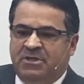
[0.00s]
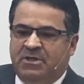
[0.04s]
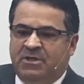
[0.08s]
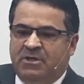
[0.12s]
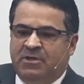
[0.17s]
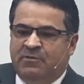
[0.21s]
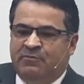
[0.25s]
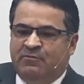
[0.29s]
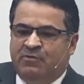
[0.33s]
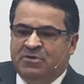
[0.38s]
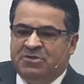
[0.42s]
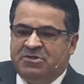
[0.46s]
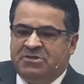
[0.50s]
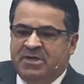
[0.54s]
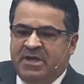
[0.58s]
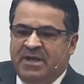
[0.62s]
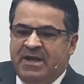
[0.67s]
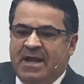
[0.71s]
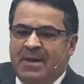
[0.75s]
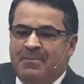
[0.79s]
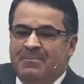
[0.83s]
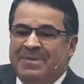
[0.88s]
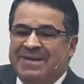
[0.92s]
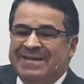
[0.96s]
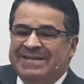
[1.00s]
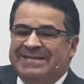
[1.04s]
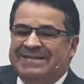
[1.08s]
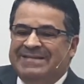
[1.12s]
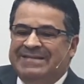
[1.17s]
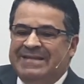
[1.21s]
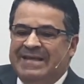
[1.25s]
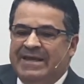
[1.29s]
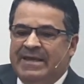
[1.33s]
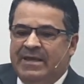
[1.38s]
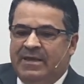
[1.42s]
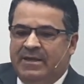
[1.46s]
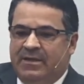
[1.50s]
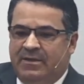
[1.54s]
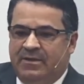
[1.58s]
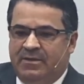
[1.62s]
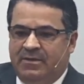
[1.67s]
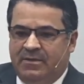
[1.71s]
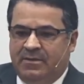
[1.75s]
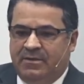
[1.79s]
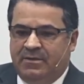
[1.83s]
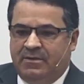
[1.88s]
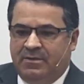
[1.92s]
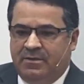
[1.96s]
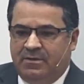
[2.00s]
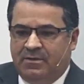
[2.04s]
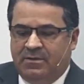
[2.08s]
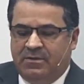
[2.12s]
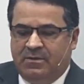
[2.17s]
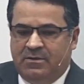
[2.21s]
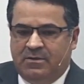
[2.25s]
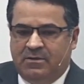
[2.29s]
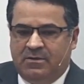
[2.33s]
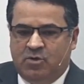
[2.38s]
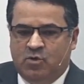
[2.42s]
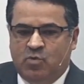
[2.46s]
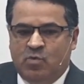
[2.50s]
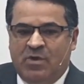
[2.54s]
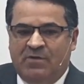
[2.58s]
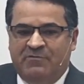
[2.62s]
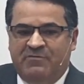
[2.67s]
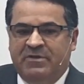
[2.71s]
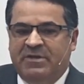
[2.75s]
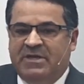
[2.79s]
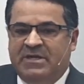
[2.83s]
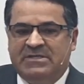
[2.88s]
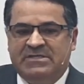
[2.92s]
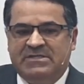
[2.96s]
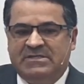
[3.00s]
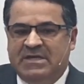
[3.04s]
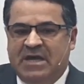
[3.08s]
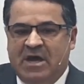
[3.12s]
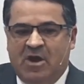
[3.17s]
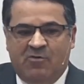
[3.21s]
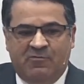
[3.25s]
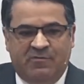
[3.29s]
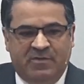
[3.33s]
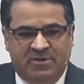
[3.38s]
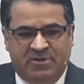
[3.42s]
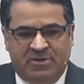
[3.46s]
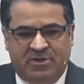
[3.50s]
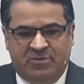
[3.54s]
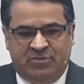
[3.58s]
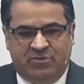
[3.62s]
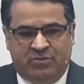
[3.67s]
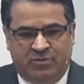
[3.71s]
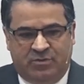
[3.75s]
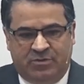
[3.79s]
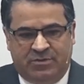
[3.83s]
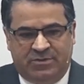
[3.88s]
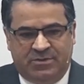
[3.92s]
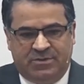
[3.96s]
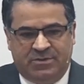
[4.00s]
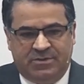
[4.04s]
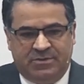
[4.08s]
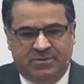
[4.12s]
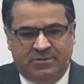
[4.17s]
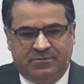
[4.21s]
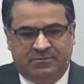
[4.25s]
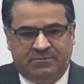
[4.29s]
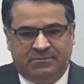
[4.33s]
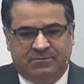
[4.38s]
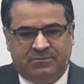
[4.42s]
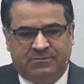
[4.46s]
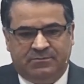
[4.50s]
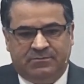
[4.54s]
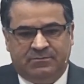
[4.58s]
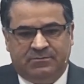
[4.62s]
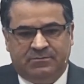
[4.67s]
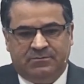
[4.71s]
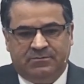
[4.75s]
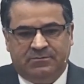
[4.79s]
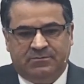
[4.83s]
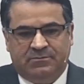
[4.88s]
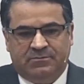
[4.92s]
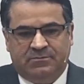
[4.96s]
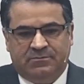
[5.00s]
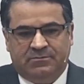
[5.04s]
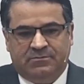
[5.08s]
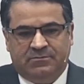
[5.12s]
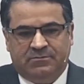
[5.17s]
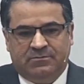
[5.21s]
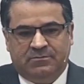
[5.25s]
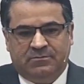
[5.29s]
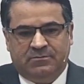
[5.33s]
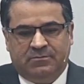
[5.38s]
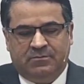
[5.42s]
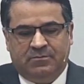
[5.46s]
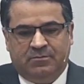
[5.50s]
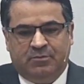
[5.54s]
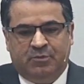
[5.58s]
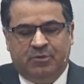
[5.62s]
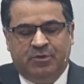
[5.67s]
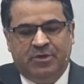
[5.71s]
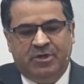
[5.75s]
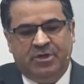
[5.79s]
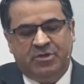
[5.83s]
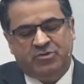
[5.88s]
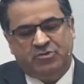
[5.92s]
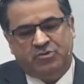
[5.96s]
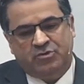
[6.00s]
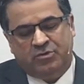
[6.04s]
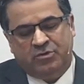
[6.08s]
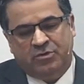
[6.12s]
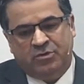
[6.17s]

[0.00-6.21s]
it's going to be very difficult for you to maintain a life saved in Jesus.